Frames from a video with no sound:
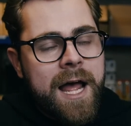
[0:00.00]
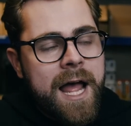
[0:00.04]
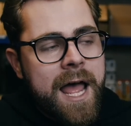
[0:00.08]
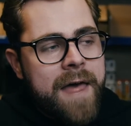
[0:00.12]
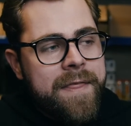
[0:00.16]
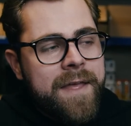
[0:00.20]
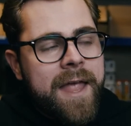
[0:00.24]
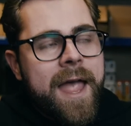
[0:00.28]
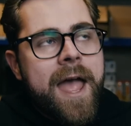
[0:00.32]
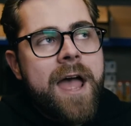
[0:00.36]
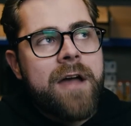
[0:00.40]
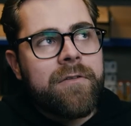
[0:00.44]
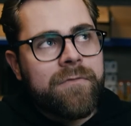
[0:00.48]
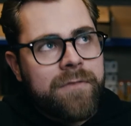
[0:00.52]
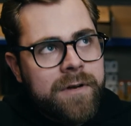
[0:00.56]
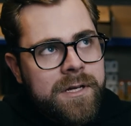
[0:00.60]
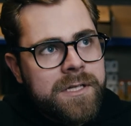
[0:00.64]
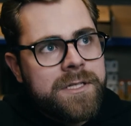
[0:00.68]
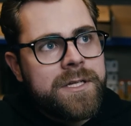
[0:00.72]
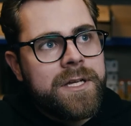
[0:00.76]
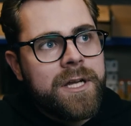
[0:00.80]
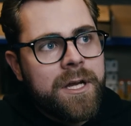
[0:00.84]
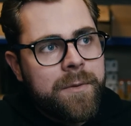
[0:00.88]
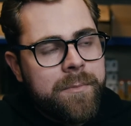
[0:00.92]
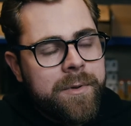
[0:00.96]
I think every
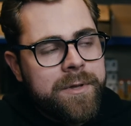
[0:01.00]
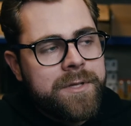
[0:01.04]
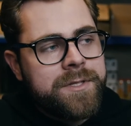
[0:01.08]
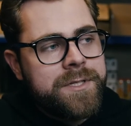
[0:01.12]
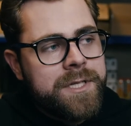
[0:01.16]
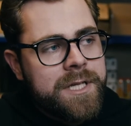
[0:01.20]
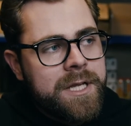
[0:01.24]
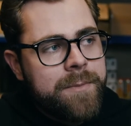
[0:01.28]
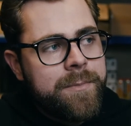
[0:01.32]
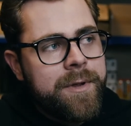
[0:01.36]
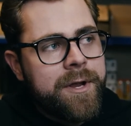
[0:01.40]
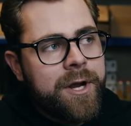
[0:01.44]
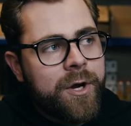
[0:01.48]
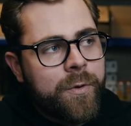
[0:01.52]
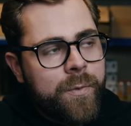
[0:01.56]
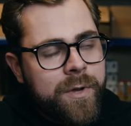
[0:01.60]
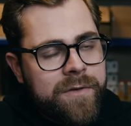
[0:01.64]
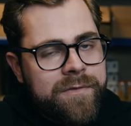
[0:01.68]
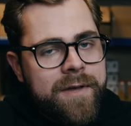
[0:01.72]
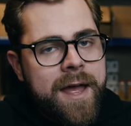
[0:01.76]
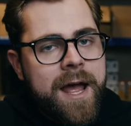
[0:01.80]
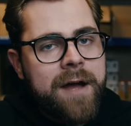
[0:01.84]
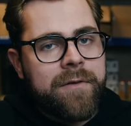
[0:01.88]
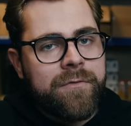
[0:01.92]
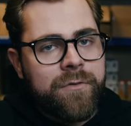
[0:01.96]
tea beer
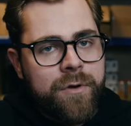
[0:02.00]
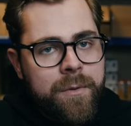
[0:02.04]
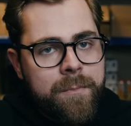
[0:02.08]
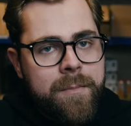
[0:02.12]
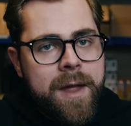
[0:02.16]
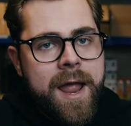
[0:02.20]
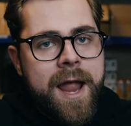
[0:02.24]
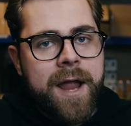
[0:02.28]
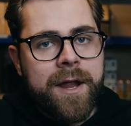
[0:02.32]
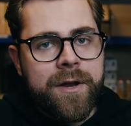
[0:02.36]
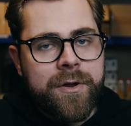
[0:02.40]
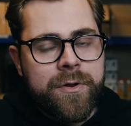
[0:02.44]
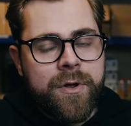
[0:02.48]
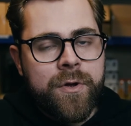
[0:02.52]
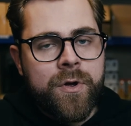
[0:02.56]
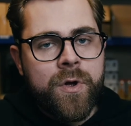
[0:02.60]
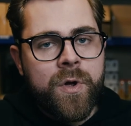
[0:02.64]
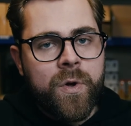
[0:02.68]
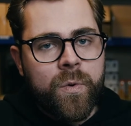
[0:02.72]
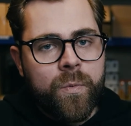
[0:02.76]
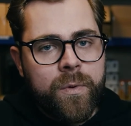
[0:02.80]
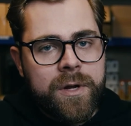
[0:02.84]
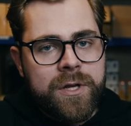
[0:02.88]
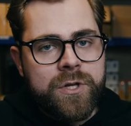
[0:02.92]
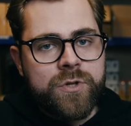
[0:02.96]
we've ever made,
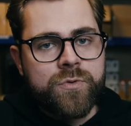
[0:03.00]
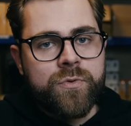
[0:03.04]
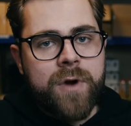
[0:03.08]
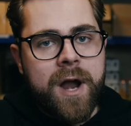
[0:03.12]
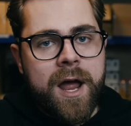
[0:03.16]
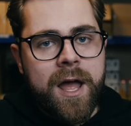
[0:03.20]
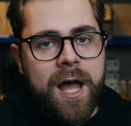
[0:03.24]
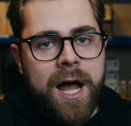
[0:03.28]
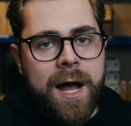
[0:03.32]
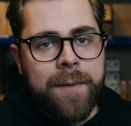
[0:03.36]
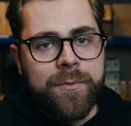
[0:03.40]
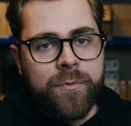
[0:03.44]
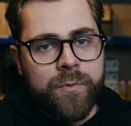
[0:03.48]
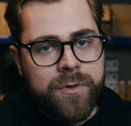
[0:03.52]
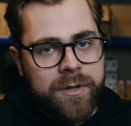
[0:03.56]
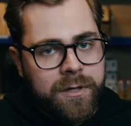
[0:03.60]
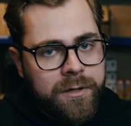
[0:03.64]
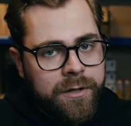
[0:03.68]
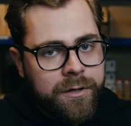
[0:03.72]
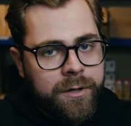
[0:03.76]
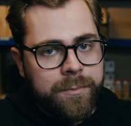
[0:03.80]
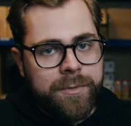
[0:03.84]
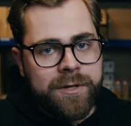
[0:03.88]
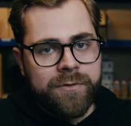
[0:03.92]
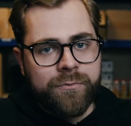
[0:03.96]
we dry hopped with a
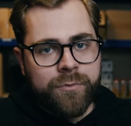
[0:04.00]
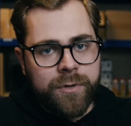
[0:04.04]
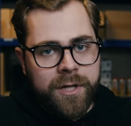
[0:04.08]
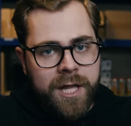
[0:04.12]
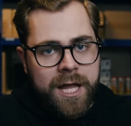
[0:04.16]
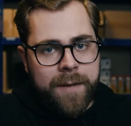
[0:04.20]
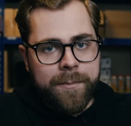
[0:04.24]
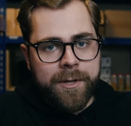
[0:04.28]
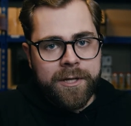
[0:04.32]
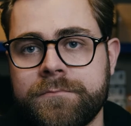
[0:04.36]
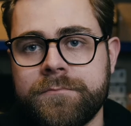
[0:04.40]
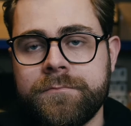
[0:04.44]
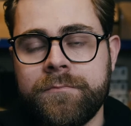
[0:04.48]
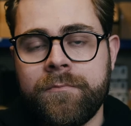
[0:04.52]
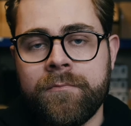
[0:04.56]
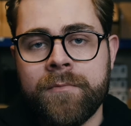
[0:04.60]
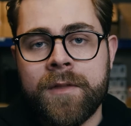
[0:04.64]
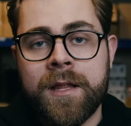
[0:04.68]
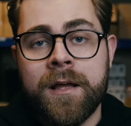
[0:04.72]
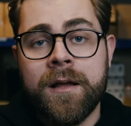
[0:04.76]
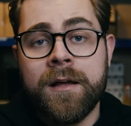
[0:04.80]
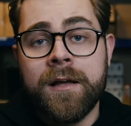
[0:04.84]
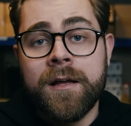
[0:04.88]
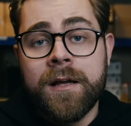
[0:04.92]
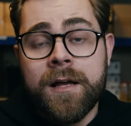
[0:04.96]
little bit of Willamette.
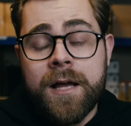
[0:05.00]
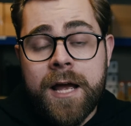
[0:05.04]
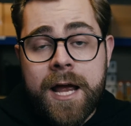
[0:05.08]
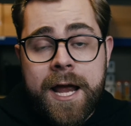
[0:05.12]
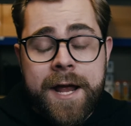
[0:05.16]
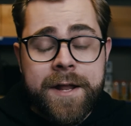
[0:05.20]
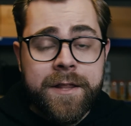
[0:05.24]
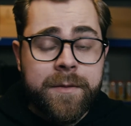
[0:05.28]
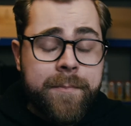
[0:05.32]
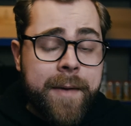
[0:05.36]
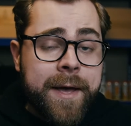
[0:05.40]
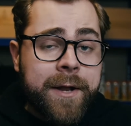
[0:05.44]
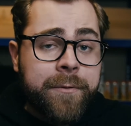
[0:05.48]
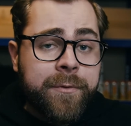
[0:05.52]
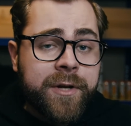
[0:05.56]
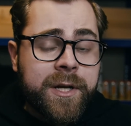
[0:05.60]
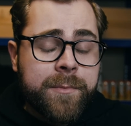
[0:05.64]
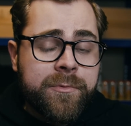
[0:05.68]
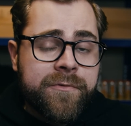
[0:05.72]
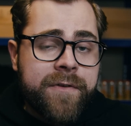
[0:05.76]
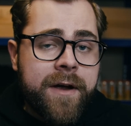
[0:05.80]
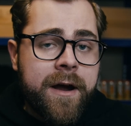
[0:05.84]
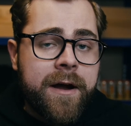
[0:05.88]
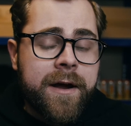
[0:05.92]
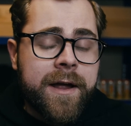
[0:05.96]
And Mandarina
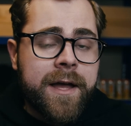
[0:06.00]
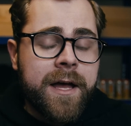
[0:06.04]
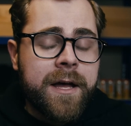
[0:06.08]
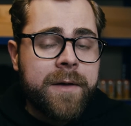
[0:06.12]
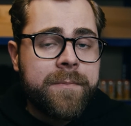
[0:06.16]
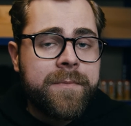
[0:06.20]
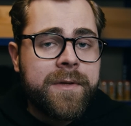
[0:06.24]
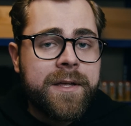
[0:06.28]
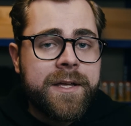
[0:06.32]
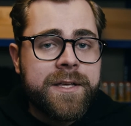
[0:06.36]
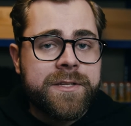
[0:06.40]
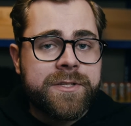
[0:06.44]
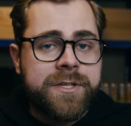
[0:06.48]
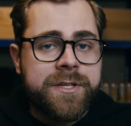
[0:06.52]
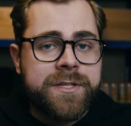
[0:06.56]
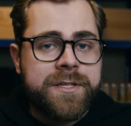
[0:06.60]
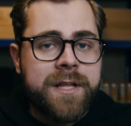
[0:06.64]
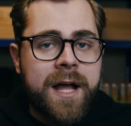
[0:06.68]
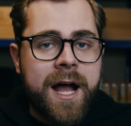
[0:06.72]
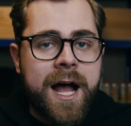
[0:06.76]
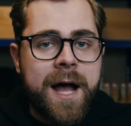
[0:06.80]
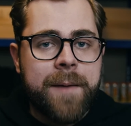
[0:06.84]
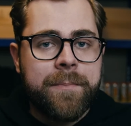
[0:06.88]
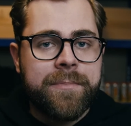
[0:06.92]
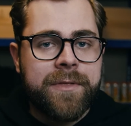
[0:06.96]
Bavaria is just
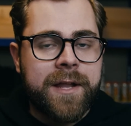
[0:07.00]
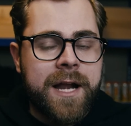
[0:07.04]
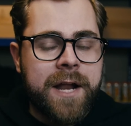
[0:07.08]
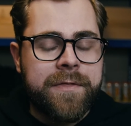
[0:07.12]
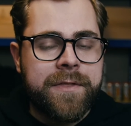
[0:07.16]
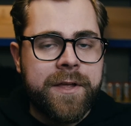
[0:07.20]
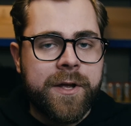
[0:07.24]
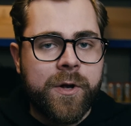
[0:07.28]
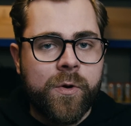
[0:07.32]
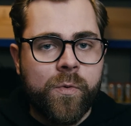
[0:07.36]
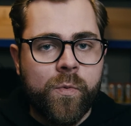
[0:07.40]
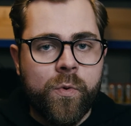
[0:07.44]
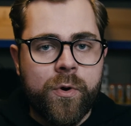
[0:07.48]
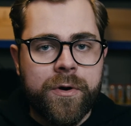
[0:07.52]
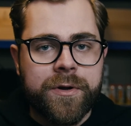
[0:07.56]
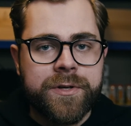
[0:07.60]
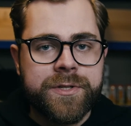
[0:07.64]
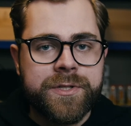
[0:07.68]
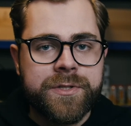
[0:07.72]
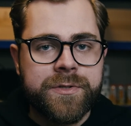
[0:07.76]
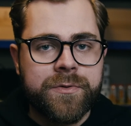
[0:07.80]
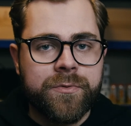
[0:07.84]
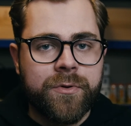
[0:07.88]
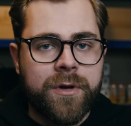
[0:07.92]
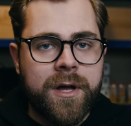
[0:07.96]
a hop that I think
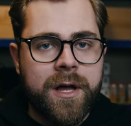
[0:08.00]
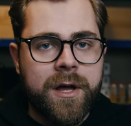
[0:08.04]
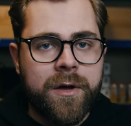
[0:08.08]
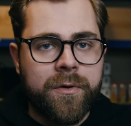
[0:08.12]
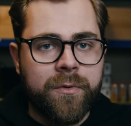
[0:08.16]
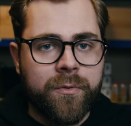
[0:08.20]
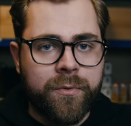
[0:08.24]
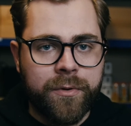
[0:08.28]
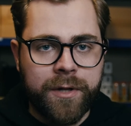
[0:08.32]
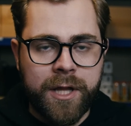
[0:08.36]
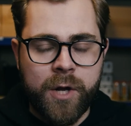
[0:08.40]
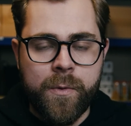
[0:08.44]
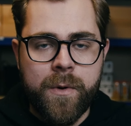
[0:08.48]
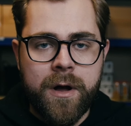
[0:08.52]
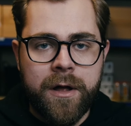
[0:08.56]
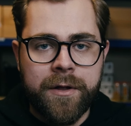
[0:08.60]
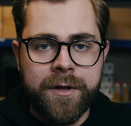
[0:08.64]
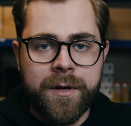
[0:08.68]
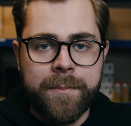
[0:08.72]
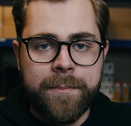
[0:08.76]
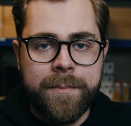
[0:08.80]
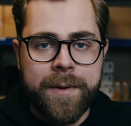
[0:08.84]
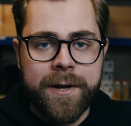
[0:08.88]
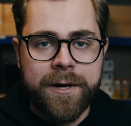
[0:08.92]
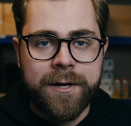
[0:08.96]
works really well
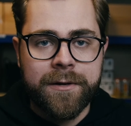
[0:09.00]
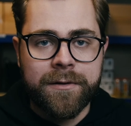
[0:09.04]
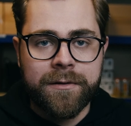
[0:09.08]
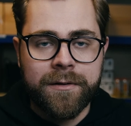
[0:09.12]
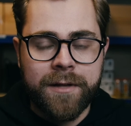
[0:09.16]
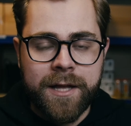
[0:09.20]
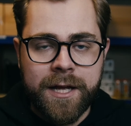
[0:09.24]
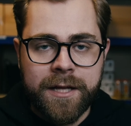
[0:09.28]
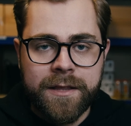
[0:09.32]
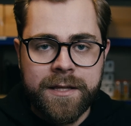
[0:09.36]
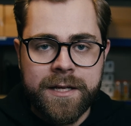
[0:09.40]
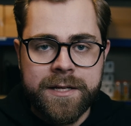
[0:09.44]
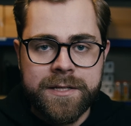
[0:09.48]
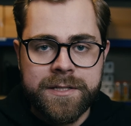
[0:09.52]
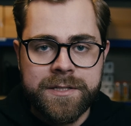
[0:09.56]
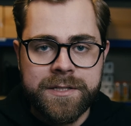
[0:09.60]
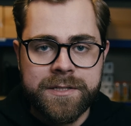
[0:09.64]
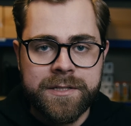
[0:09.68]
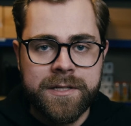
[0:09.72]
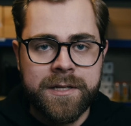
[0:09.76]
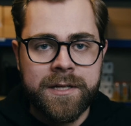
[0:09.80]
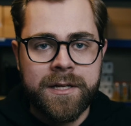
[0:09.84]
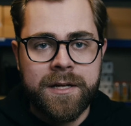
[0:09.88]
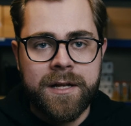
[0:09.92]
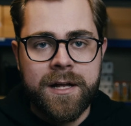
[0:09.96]
in a beer like
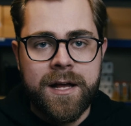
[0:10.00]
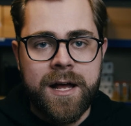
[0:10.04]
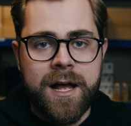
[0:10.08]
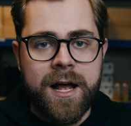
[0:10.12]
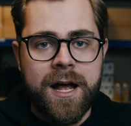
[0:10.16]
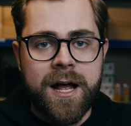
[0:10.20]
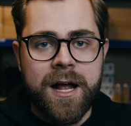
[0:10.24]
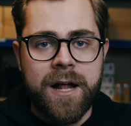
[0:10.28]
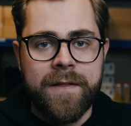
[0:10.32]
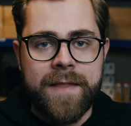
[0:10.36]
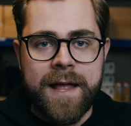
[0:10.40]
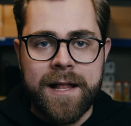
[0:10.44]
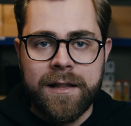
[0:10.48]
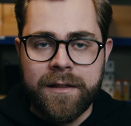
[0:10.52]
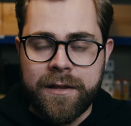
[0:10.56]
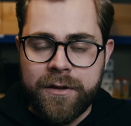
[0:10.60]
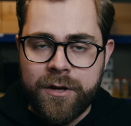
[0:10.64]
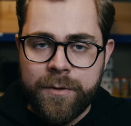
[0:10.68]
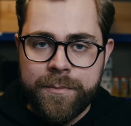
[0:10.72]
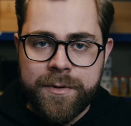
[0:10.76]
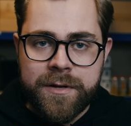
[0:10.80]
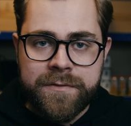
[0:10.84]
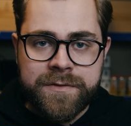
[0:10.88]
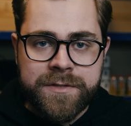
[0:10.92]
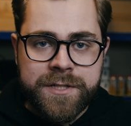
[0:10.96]
this. That
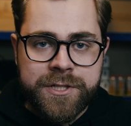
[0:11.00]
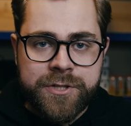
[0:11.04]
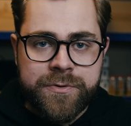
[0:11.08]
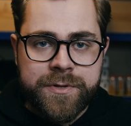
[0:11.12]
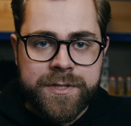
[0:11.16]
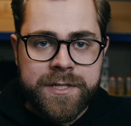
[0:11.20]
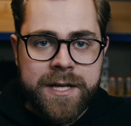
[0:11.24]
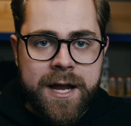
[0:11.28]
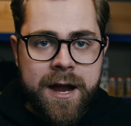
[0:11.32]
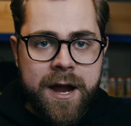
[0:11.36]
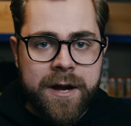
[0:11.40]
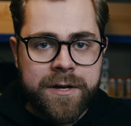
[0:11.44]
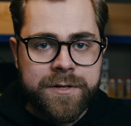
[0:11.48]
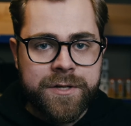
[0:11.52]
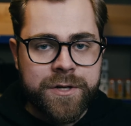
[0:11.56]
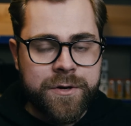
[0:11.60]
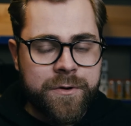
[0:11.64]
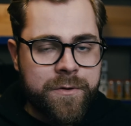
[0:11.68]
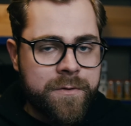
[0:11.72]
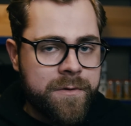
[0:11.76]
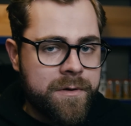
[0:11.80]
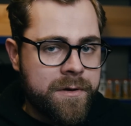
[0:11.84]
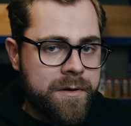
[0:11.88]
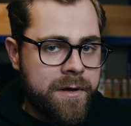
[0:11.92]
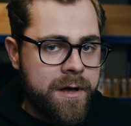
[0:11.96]
little bit of citrus
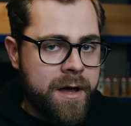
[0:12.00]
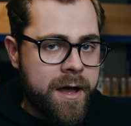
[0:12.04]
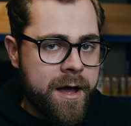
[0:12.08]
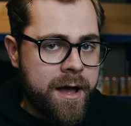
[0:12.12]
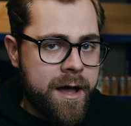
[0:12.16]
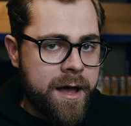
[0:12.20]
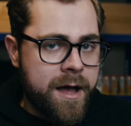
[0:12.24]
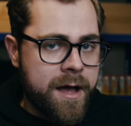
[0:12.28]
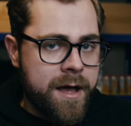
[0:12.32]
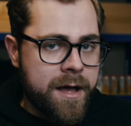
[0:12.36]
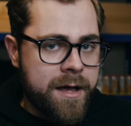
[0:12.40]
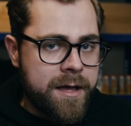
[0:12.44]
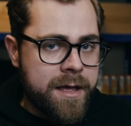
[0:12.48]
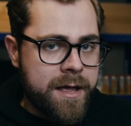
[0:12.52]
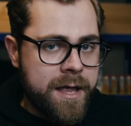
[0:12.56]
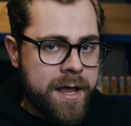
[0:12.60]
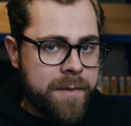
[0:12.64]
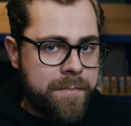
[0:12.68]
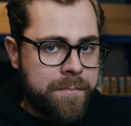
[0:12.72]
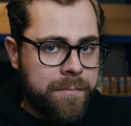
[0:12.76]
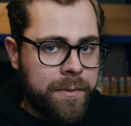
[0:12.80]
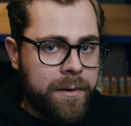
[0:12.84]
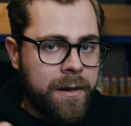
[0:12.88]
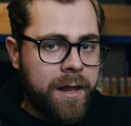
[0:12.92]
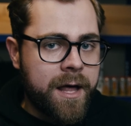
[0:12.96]
character
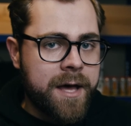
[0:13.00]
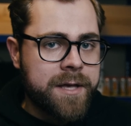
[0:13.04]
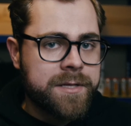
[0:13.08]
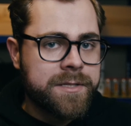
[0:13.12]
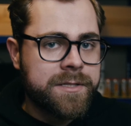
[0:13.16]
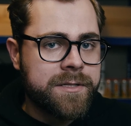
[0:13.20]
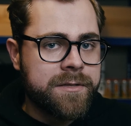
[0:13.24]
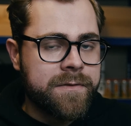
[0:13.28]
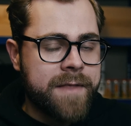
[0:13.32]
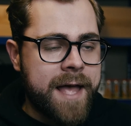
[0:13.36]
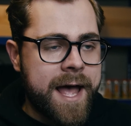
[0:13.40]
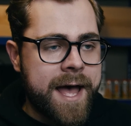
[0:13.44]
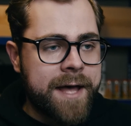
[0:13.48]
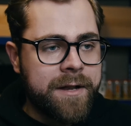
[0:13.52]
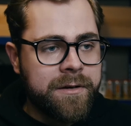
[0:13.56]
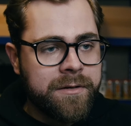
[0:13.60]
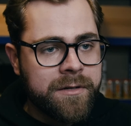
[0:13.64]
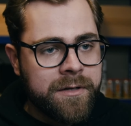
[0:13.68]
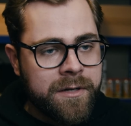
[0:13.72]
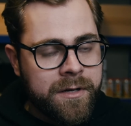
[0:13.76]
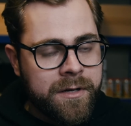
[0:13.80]
plus that